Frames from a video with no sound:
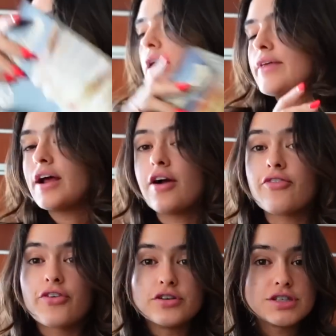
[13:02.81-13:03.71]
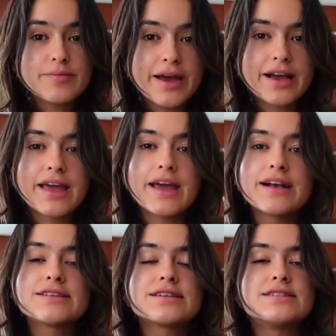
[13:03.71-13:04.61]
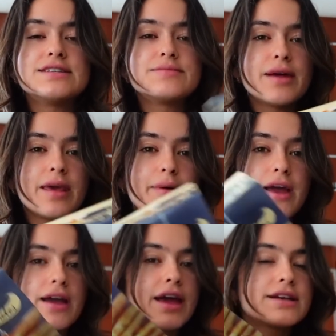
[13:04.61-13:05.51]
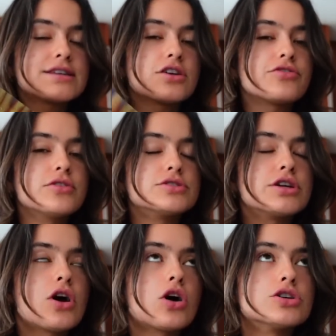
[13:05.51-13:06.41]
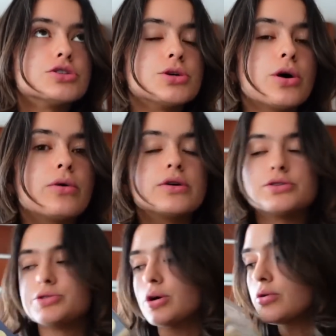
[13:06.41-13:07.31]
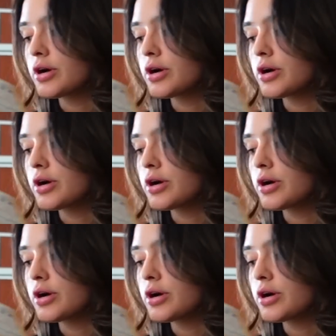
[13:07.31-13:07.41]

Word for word: And then I got frozen pancakes because these mini pancakes that are frozen are so, so